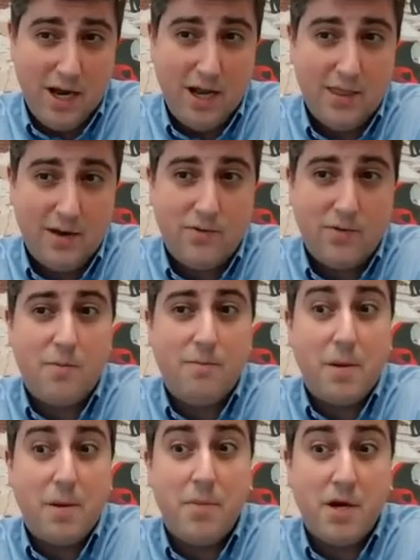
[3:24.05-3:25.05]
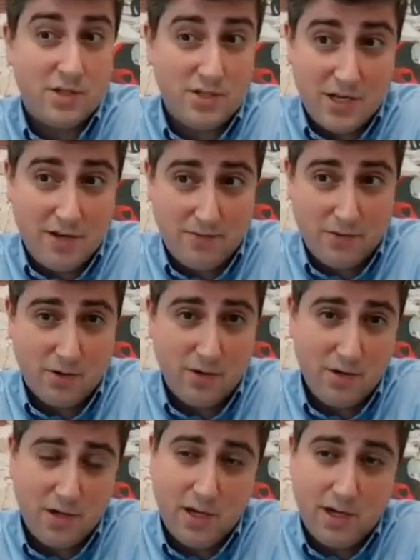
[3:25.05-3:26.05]
and therefore be much safer
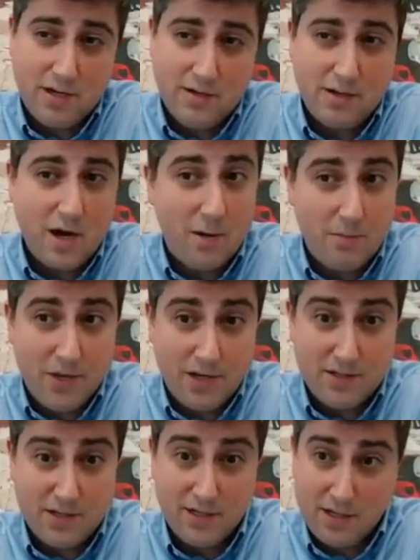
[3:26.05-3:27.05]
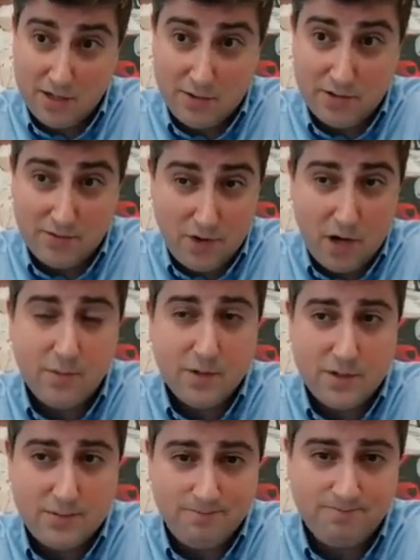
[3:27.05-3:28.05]
in complex and dangerous
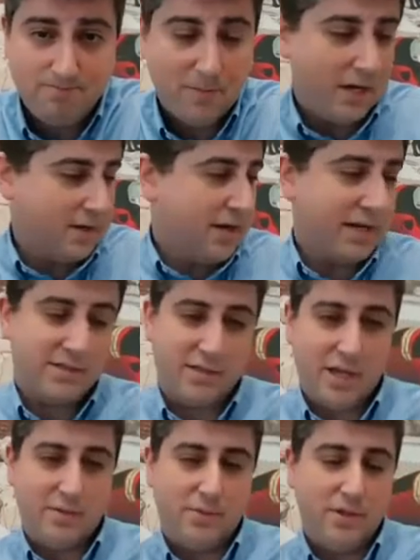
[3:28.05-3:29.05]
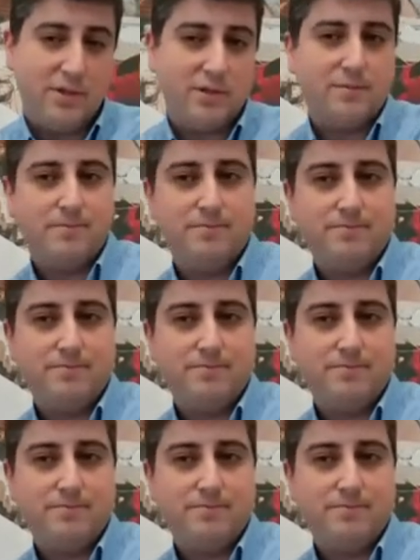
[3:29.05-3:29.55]
environments. Next slide, please.